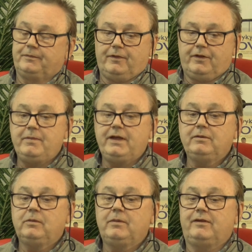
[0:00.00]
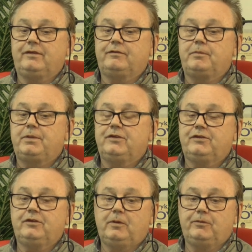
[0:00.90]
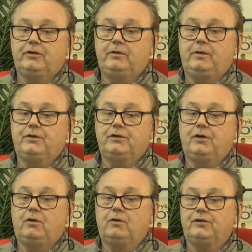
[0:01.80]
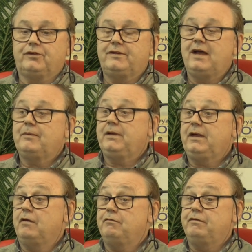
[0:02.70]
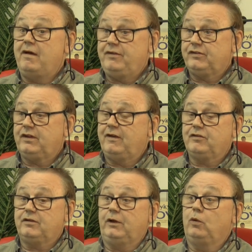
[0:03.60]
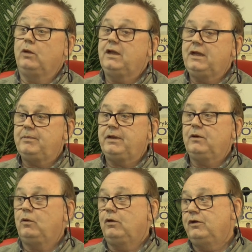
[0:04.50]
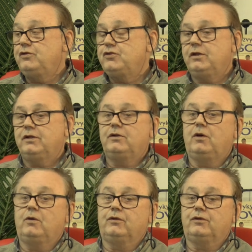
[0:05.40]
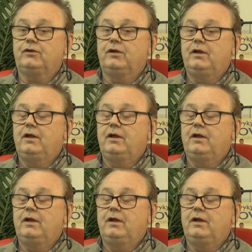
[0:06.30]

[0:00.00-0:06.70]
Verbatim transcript: Okay. The minimum is, if a person comes to me with a dog that's snapping very seriously or leaping or lunging at dogs,